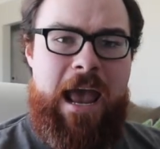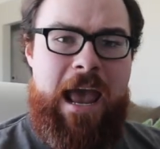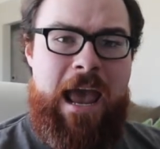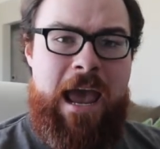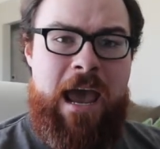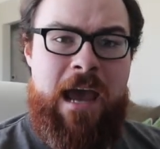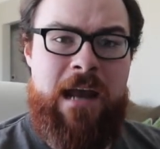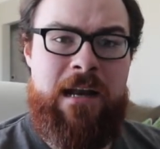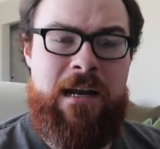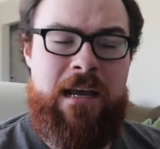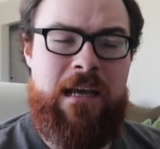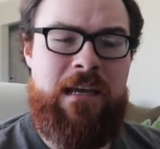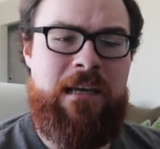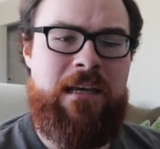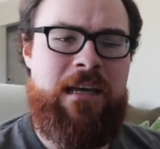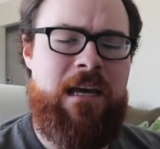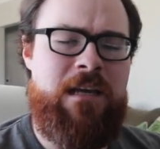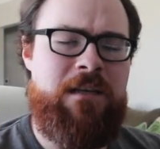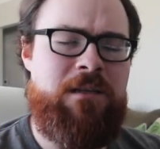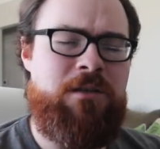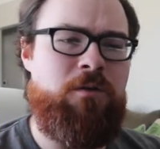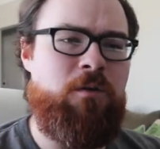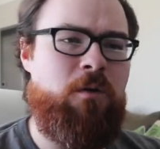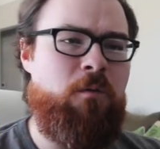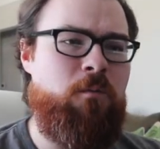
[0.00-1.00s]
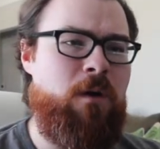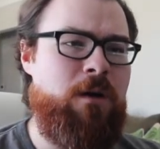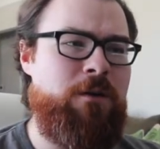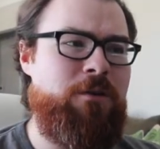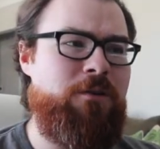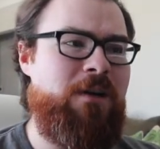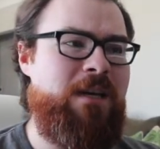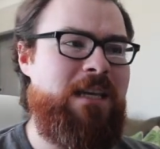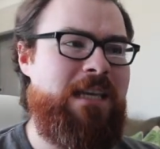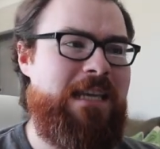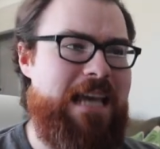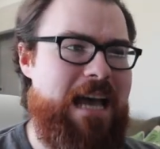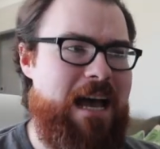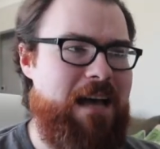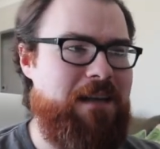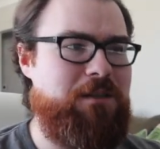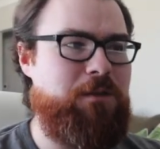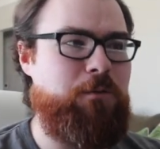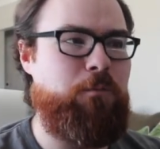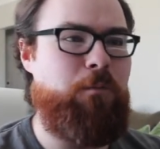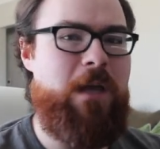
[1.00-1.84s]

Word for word: and in case you're wondering, yes,